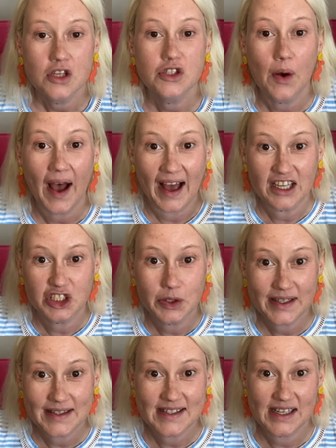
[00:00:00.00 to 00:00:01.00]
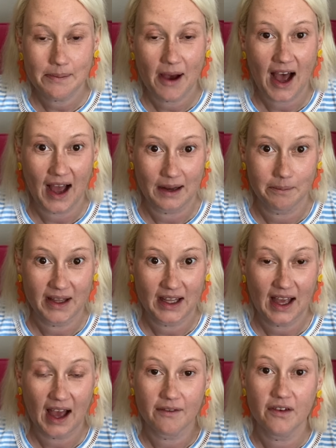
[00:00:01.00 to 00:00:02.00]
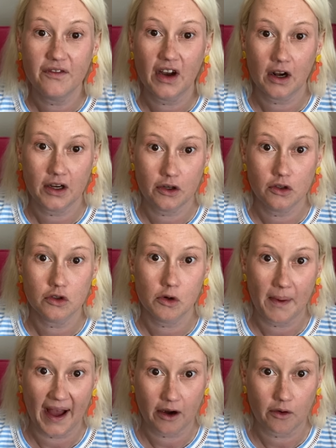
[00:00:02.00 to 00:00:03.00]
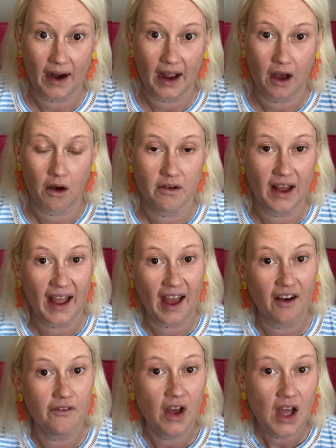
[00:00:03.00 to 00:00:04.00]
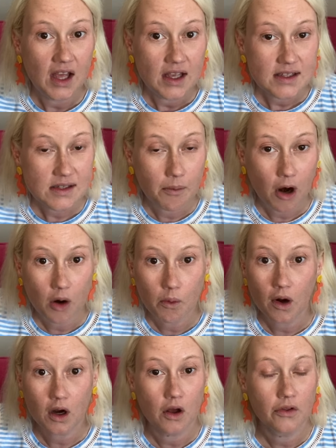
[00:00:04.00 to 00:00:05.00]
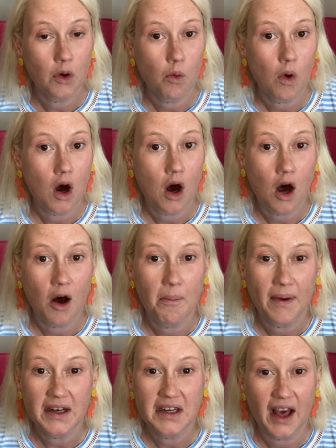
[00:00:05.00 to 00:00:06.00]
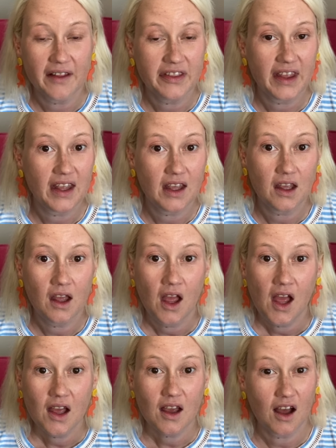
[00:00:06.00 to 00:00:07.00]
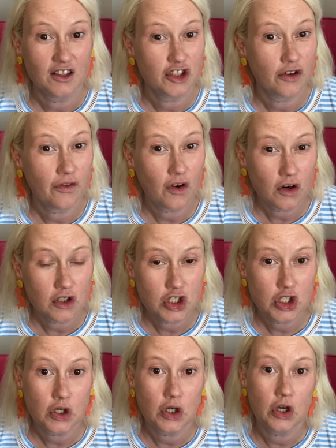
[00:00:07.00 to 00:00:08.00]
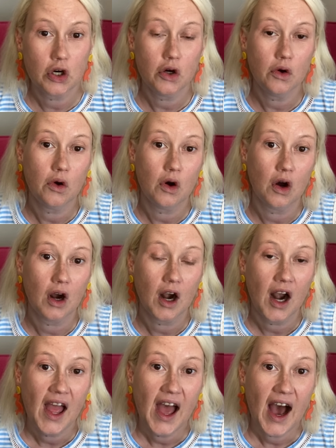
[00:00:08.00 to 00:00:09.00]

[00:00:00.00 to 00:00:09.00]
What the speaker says: So as you can see behind me, I have a very neutral background. I have some artwork on the wall, but nothing controversial or